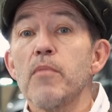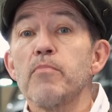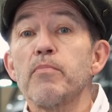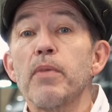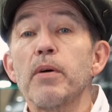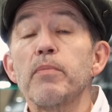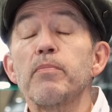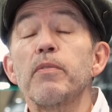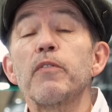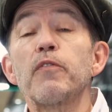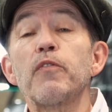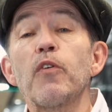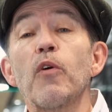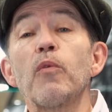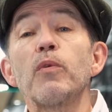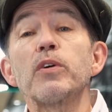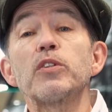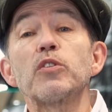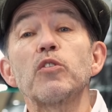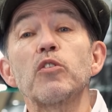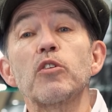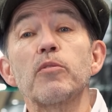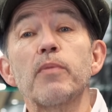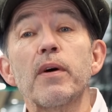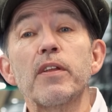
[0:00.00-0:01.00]
But before we
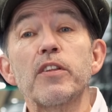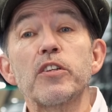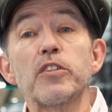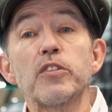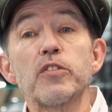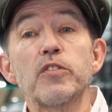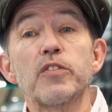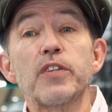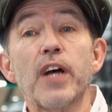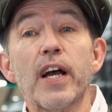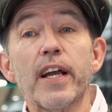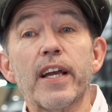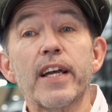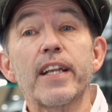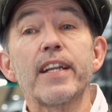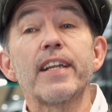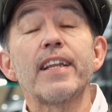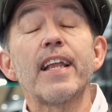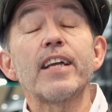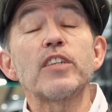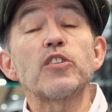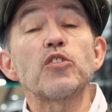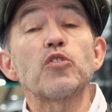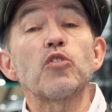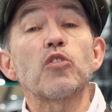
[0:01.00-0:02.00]
talk about the new jacket,
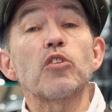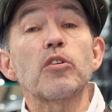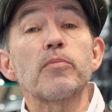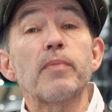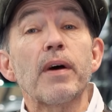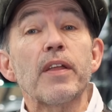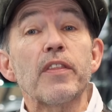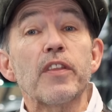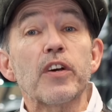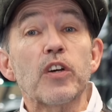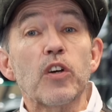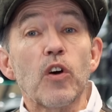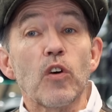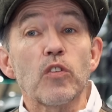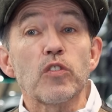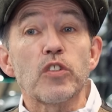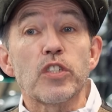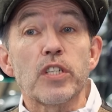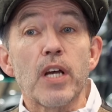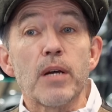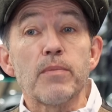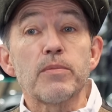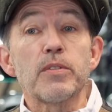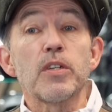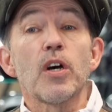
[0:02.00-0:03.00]
let's talk about the
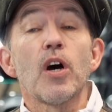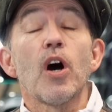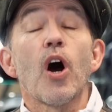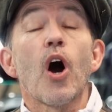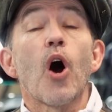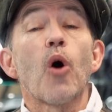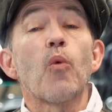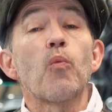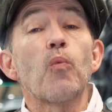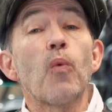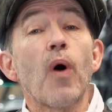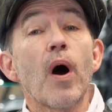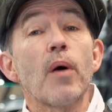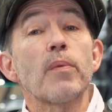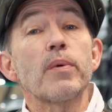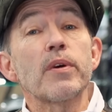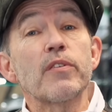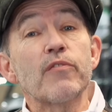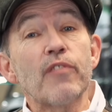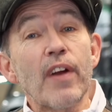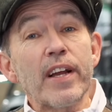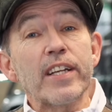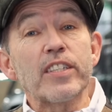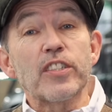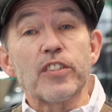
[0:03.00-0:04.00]
concept and why we
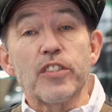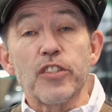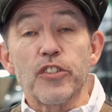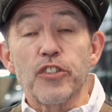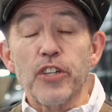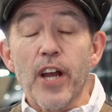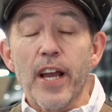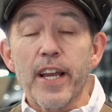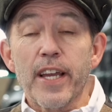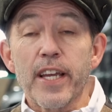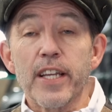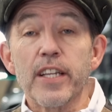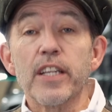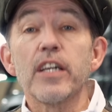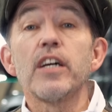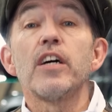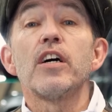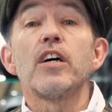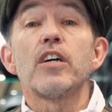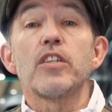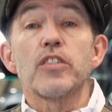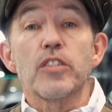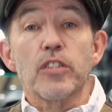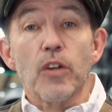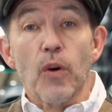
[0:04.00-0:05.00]
rate the jacket
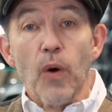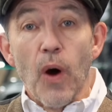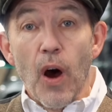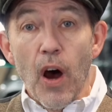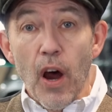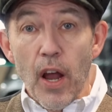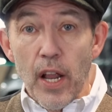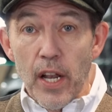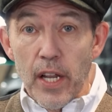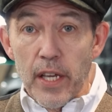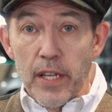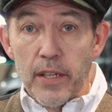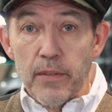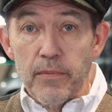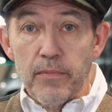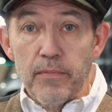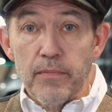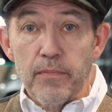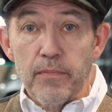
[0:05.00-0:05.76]
so highly.